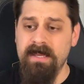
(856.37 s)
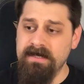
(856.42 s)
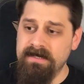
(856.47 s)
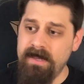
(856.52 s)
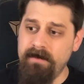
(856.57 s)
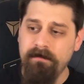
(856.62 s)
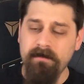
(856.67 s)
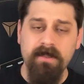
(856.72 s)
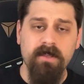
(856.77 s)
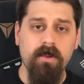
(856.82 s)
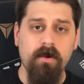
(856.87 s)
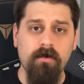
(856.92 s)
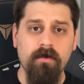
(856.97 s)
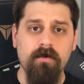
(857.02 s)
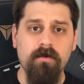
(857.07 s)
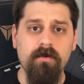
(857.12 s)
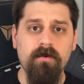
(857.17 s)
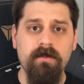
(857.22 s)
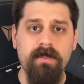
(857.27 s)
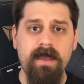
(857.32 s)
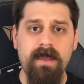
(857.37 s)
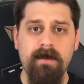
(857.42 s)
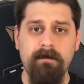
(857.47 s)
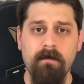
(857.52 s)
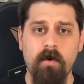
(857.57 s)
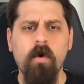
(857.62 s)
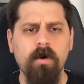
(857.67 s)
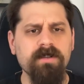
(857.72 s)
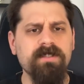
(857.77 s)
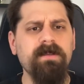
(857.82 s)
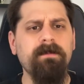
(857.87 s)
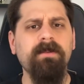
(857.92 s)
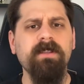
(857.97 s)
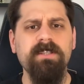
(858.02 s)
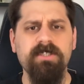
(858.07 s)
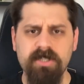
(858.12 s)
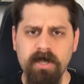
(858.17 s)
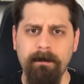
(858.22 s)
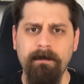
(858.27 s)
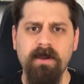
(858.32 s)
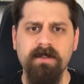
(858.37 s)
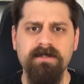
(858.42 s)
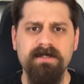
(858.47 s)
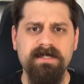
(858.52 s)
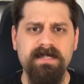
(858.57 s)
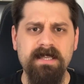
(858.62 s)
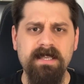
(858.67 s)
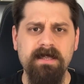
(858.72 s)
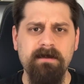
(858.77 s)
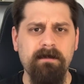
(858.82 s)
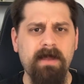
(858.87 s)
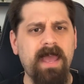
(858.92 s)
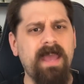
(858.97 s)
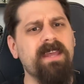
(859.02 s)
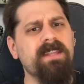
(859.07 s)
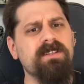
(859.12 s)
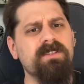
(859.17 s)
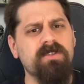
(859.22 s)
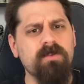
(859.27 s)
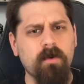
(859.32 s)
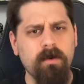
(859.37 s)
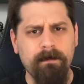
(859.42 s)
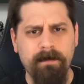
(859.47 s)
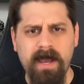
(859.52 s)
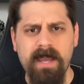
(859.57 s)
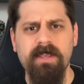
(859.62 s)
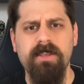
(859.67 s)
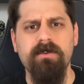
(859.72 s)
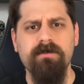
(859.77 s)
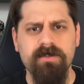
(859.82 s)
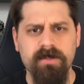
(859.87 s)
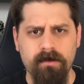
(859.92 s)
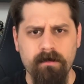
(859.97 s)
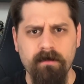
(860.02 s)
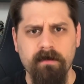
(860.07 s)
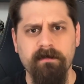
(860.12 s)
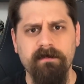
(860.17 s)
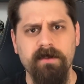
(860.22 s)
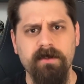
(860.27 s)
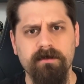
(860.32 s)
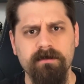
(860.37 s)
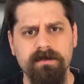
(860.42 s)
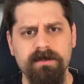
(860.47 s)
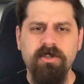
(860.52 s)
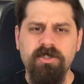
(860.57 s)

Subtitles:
Definitely go Google them, or simply jump on Steam and sort by user reviews.